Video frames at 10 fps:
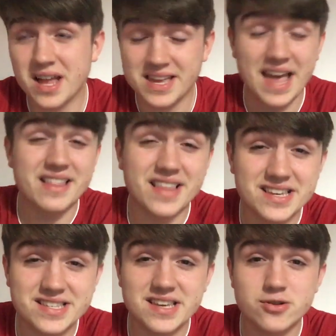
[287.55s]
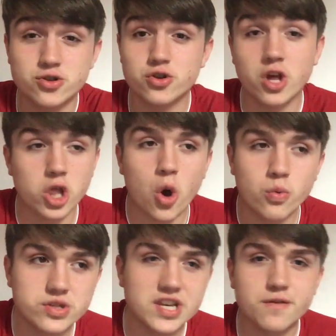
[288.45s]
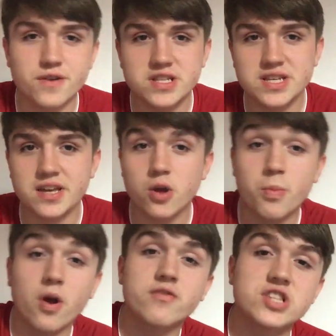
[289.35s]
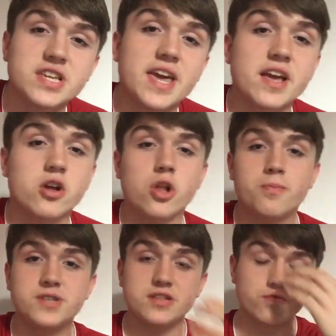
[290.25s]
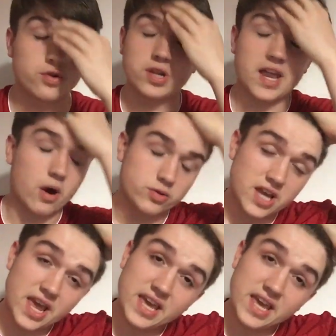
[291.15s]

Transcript: and get this deal done, a loan deal for Coutinho, but obviously Jurgen Klopp did rule that out.